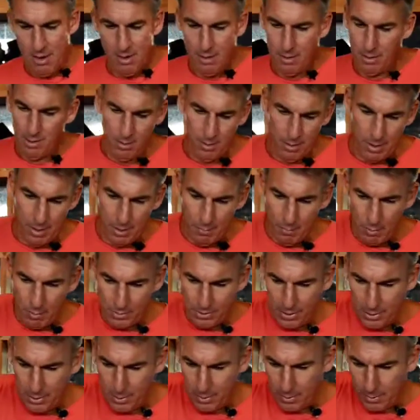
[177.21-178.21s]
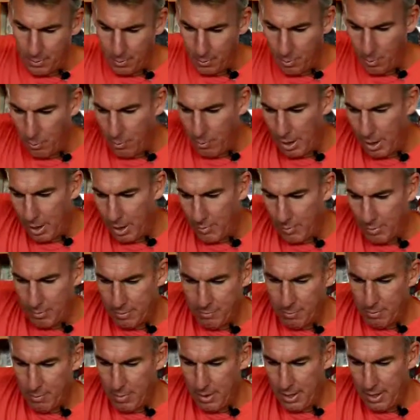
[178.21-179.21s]
you know, everyone can do it their own way, but
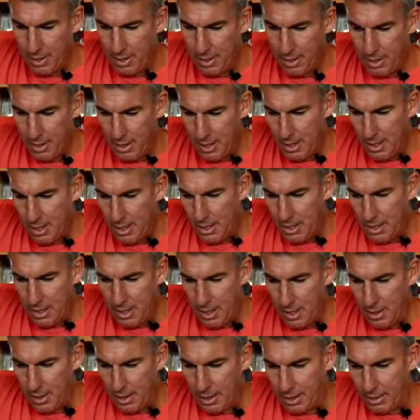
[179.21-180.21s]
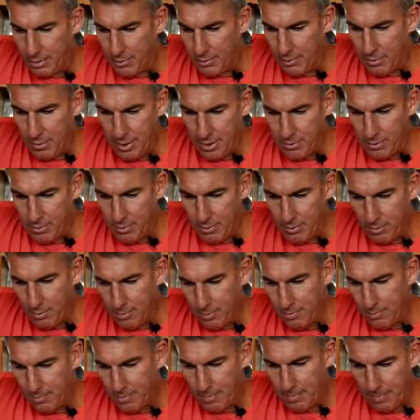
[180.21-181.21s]
for me, I like a traditional
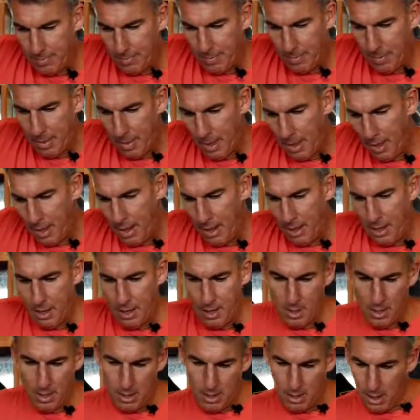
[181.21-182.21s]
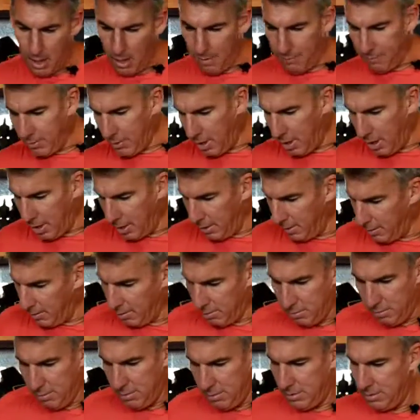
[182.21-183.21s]

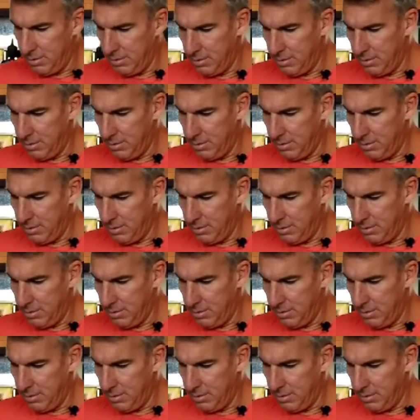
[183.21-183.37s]
avocado,